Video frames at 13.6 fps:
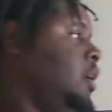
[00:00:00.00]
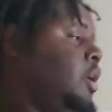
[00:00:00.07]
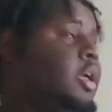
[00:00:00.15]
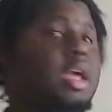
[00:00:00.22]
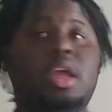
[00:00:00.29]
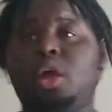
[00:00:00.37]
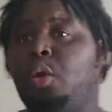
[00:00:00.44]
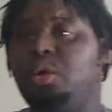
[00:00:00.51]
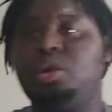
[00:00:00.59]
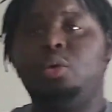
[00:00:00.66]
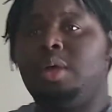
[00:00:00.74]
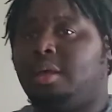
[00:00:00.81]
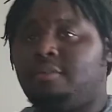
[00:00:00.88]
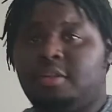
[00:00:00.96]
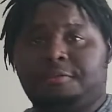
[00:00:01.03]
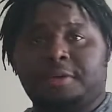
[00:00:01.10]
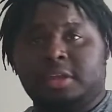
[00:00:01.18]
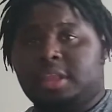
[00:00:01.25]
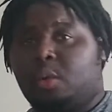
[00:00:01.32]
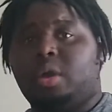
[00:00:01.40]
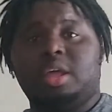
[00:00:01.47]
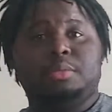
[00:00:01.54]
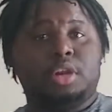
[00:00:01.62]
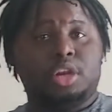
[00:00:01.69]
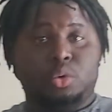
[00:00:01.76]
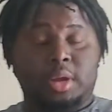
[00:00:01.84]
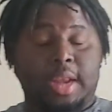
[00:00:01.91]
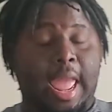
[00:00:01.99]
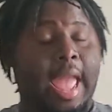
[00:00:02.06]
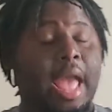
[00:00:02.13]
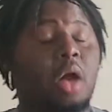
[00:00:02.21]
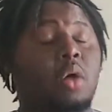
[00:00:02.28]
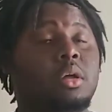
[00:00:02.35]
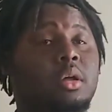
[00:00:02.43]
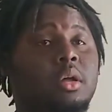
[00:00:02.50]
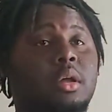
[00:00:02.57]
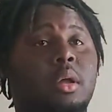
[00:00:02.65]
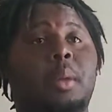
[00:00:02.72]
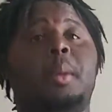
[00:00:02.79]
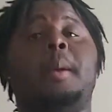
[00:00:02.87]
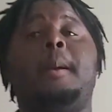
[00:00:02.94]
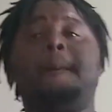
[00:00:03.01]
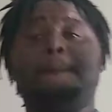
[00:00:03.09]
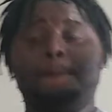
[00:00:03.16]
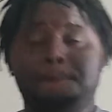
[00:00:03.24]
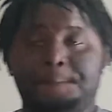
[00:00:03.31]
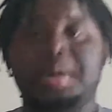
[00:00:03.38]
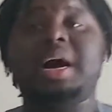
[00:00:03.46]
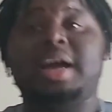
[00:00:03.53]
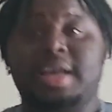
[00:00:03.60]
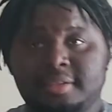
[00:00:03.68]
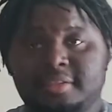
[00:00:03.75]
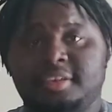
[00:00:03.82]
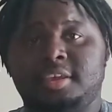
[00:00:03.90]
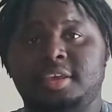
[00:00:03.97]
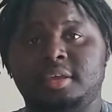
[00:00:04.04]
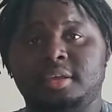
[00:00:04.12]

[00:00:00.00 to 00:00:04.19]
can go and do whatever the fuck they want him to do now. But